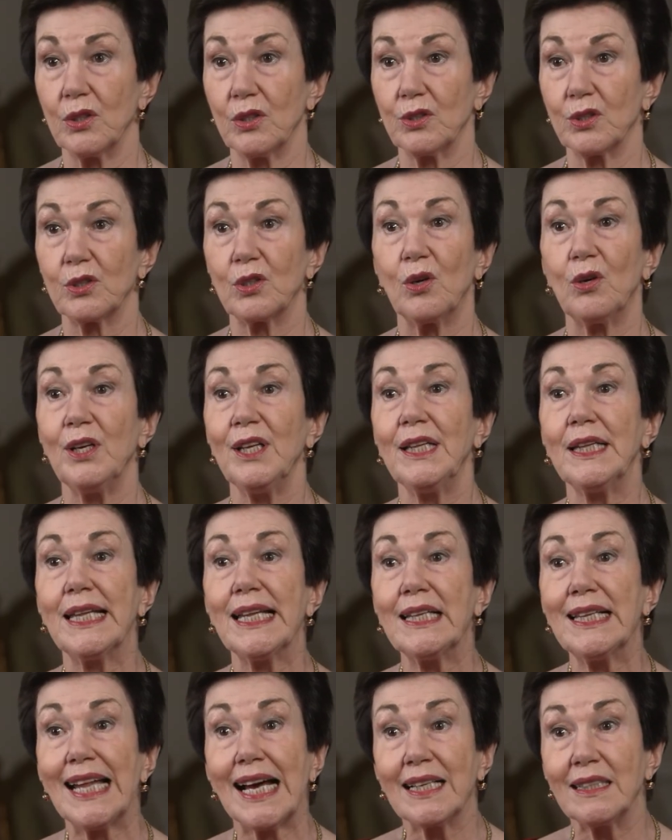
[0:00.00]
So in
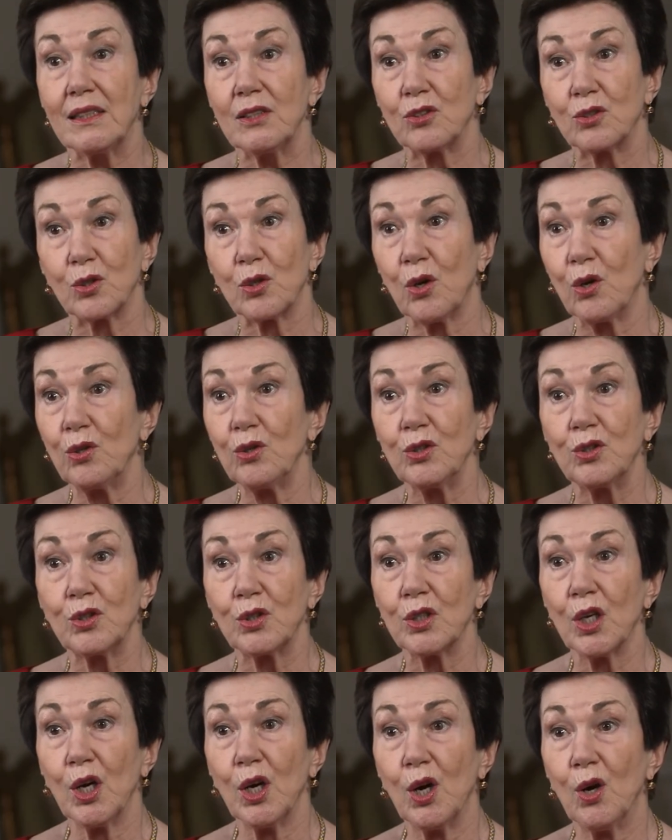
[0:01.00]
that
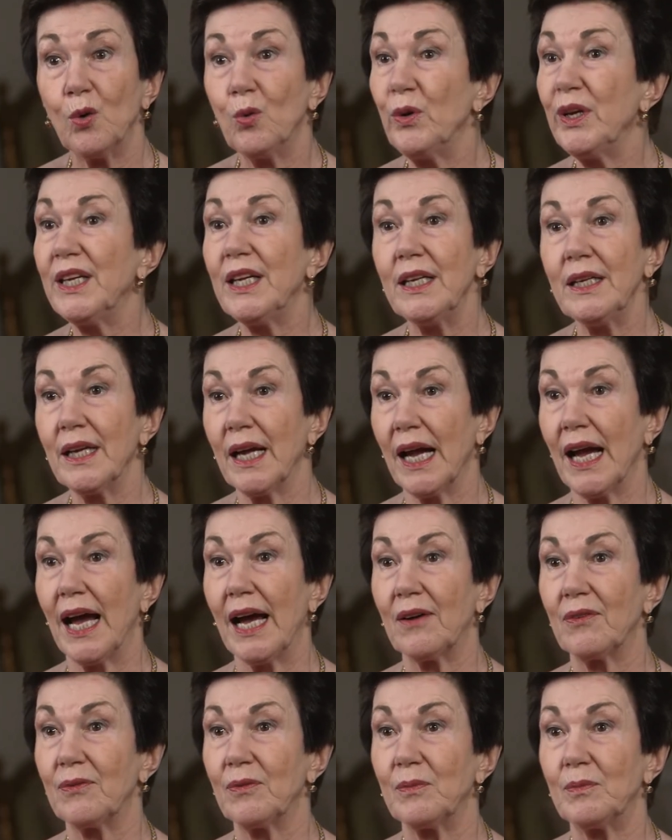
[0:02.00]
zones, we didn't
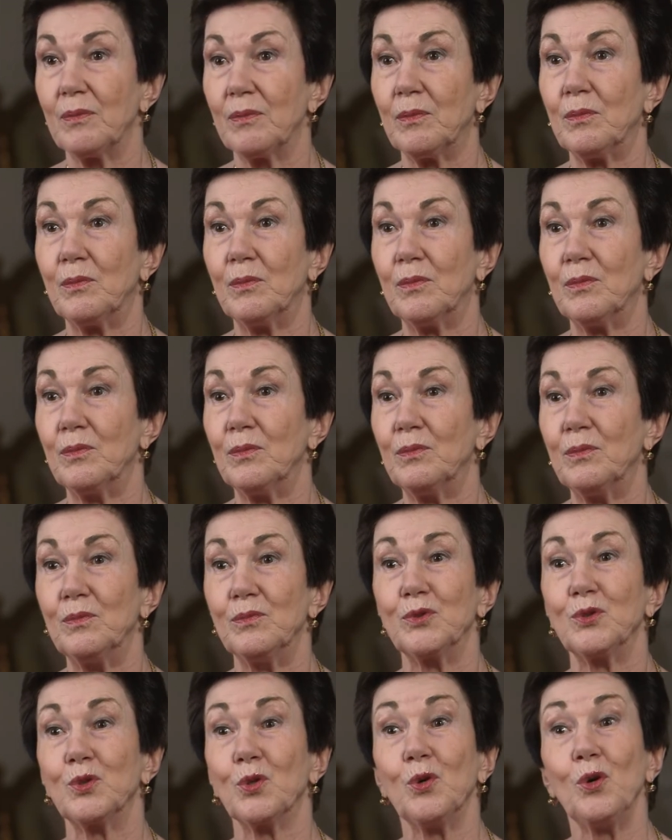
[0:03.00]
have
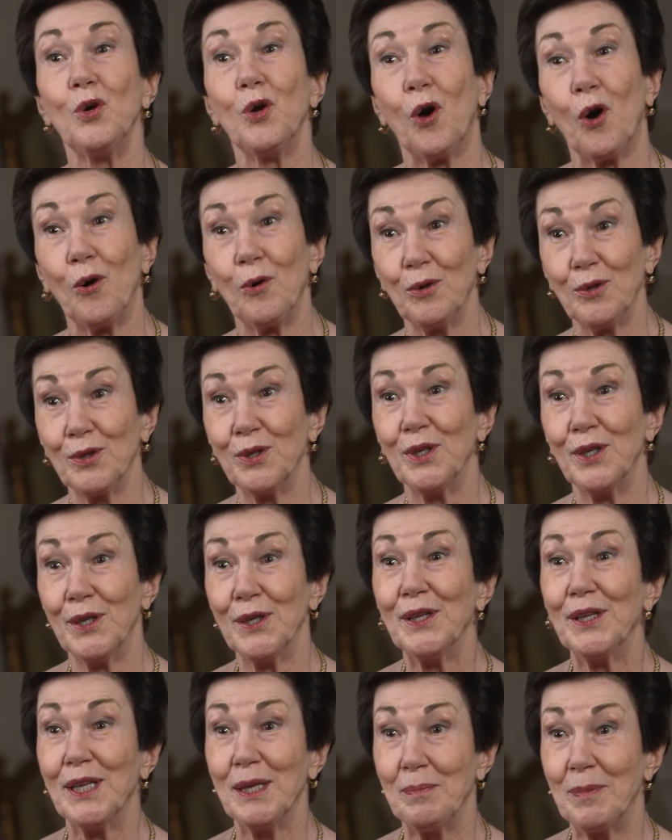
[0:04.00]
too long
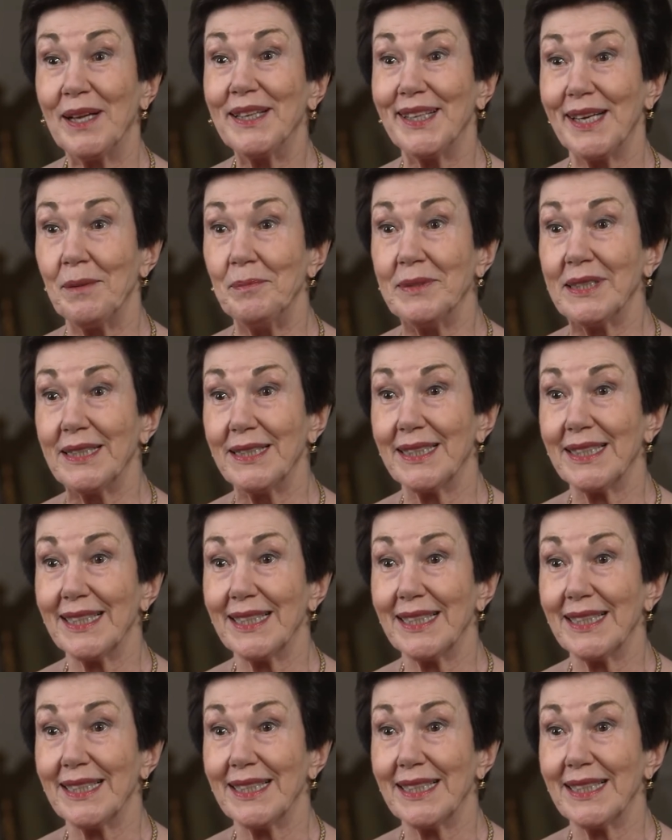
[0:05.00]
the pandemic.